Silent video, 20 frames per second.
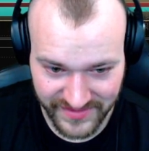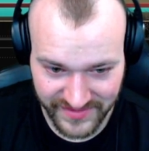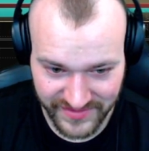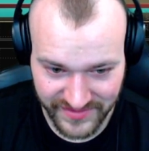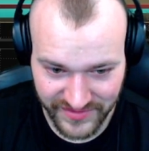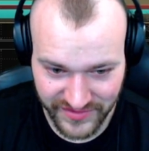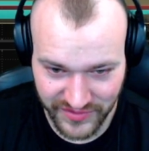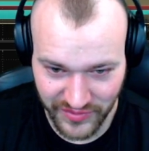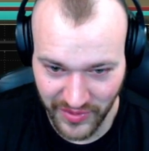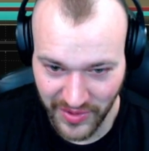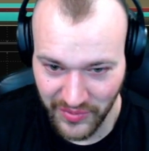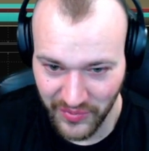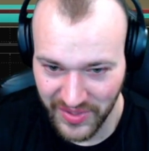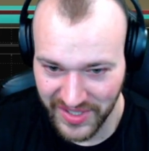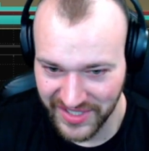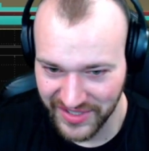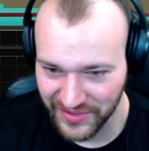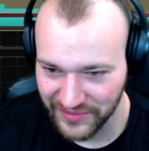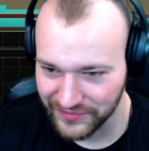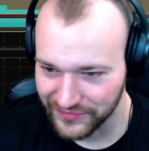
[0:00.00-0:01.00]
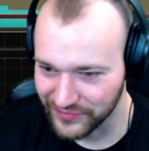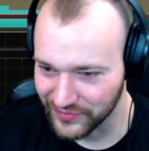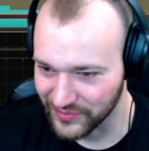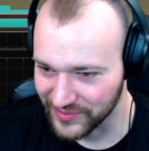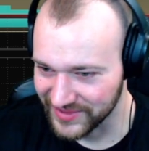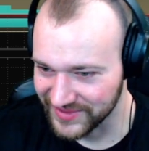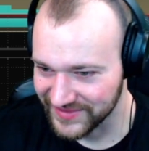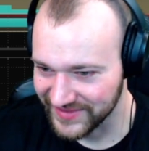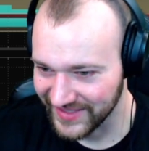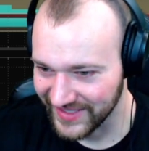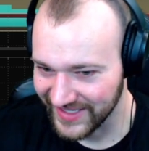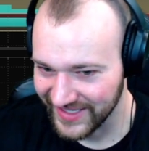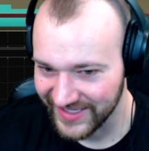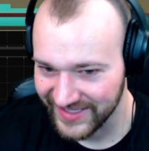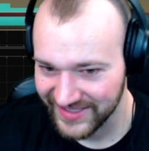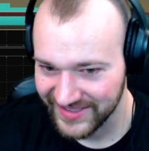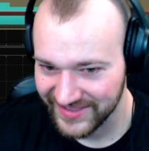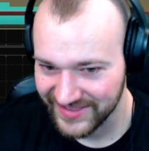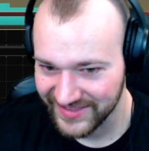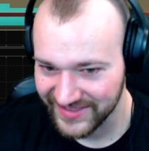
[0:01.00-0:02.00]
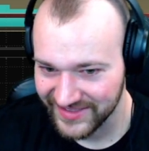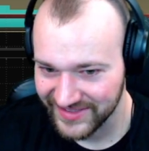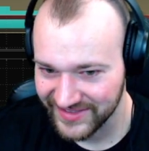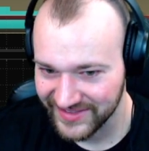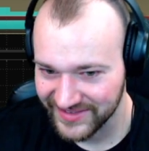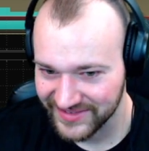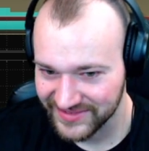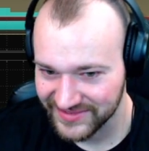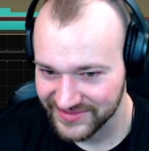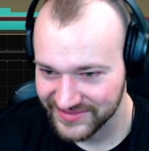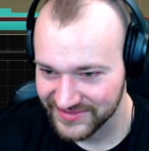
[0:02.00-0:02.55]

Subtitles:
So I want to avoid that, you know.